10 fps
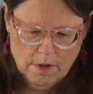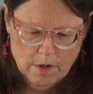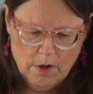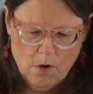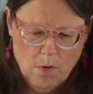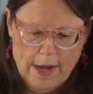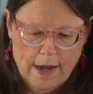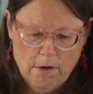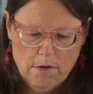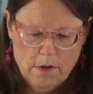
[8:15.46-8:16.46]
Oh,
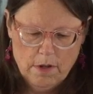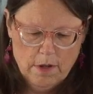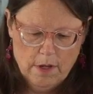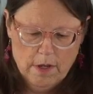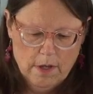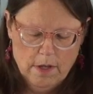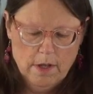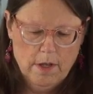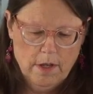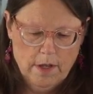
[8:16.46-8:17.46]
wow.
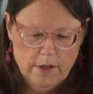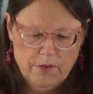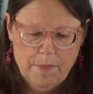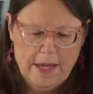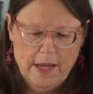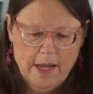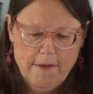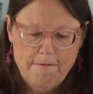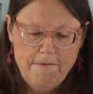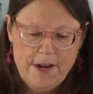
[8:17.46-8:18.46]
It's making a
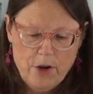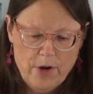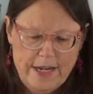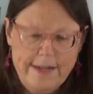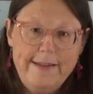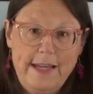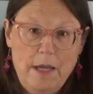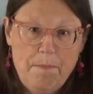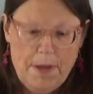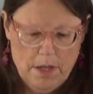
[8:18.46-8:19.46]
very deep